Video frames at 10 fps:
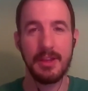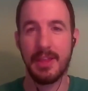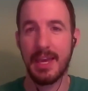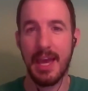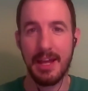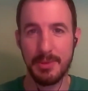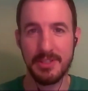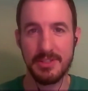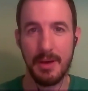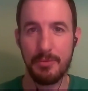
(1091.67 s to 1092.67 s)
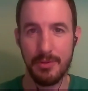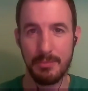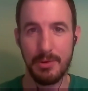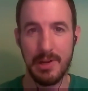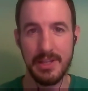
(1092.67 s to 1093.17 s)
can't be stopped from
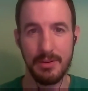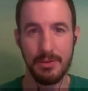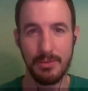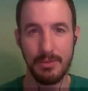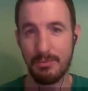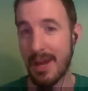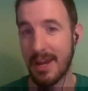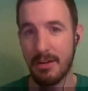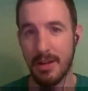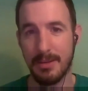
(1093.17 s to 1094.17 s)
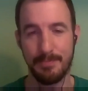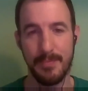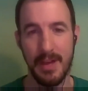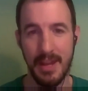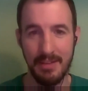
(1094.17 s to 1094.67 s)
releasing regularly
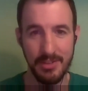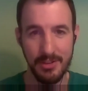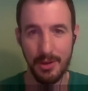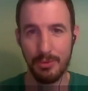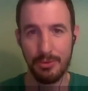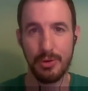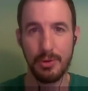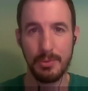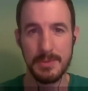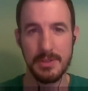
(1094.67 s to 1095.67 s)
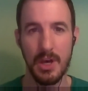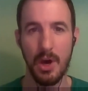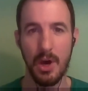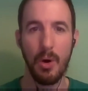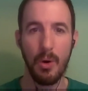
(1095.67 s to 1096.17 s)
and having to go through hoops.
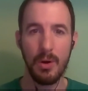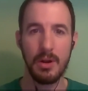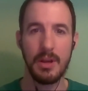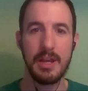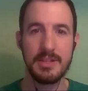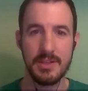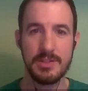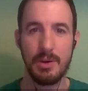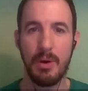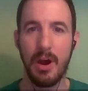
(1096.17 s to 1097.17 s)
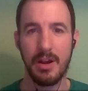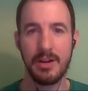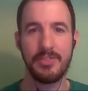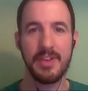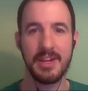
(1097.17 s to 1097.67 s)
Or is it so hard
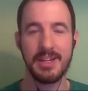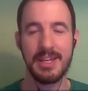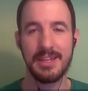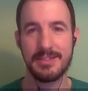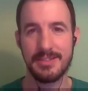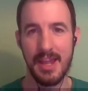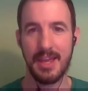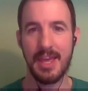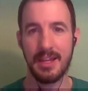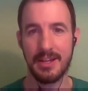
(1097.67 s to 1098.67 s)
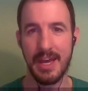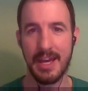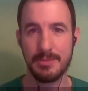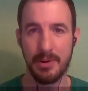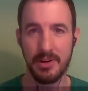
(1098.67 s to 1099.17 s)
that it needs dedicated
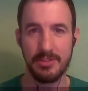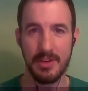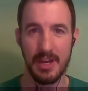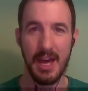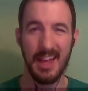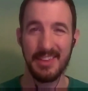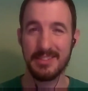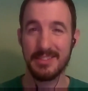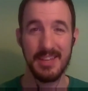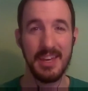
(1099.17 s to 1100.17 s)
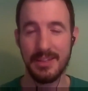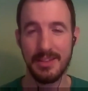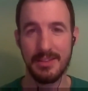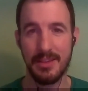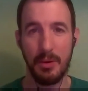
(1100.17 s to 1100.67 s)
experts? And this is
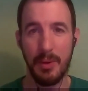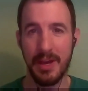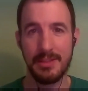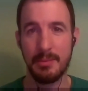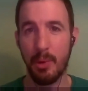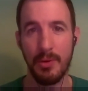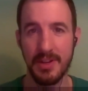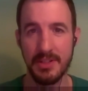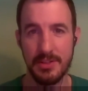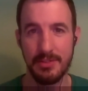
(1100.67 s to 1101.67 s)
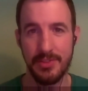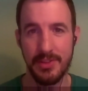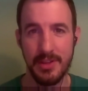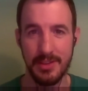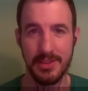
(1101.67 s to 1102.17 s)
taking away the boring stuff
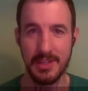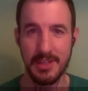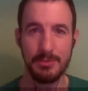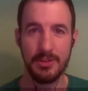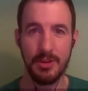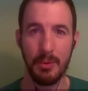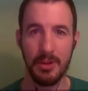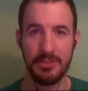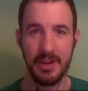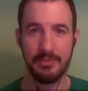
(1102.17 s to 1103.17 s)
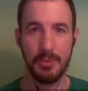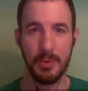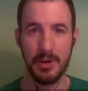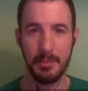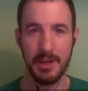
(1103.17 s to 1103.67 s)
that the teams don't want to have to
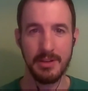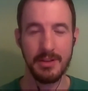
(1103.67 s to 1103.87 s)
worry about.